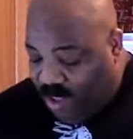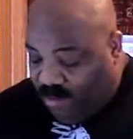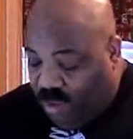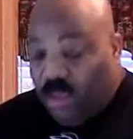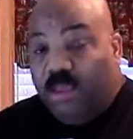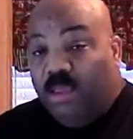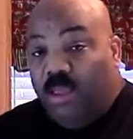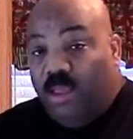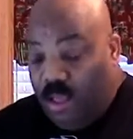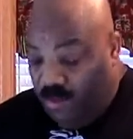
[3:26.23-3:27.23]
out to
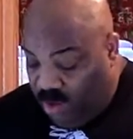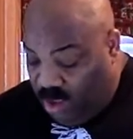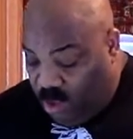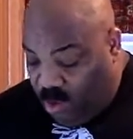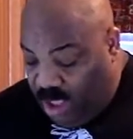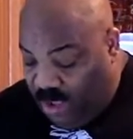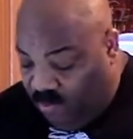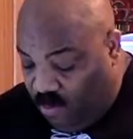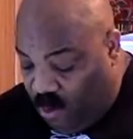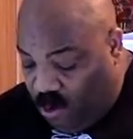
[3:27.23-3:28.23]
the UDS
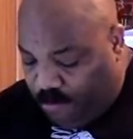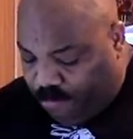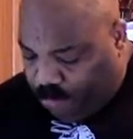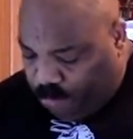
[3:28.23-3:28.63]
smoker